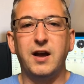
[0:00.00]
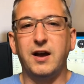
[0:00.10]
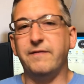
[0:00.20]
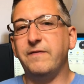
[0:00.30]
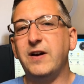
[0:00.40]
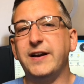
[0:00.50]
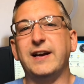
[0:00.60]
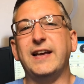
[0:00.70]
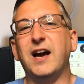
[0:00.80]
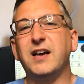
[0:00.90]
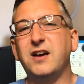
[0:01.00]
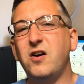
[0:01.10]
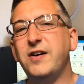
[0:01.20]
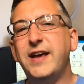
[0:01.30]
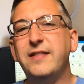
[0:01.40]
And finally, I
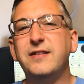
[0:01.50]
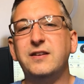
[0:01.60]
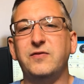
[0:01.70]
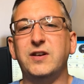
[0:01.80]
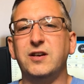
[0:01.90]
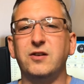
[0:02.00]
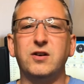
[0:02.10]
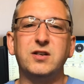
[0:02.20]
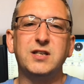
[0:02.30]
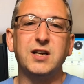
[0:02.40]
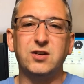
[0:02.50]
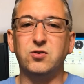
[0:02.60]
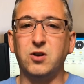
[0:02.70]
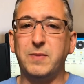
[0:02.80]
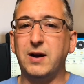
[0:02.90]
can't end this video until I
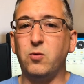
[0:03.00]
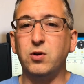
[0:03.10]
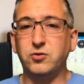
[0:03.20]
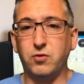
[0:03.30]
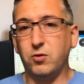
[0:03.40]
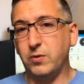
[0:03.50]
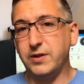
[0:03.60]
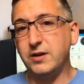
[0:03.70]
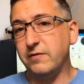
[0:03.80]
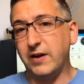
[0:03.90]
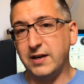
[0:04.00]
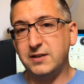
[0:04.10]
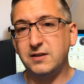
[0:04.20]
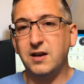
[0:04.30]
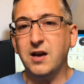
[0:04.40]
talk about what's wrong with the
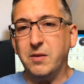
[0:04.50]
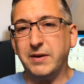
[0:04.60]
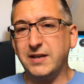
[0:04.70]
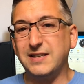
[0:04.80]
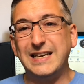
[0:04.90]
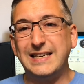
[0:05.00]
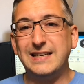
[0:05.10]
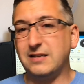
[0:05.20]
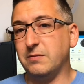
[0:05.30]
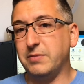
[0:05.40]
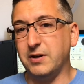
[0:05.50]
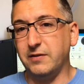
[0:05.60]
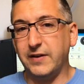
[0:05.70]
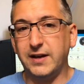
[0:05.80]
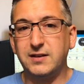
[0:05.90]
device, because it isn't
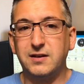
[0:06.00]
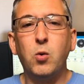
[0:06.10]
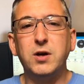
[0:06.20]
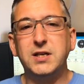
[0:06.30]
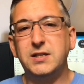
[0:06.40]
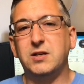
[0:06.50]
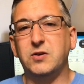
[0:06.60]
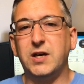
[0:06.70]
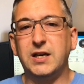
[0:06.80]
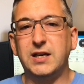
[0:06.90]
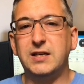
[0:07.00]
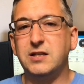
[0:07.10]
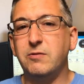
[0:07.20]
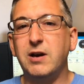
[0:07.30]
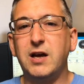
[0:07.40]
perfect. What is annoying is
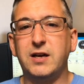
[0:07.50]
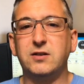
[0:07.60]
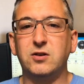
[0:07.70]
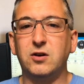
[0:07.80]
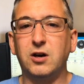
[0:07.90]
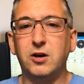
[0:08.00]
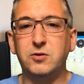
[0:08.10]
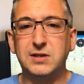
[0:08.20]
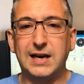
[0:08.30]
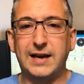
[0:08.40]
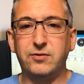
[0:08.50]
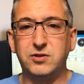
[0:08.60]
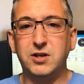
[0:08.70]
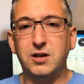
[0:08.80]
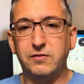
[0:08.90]
the reliance on Glow's cloud
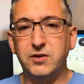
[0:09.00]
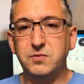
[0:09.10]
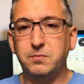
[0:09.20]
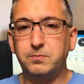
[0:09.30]
servers.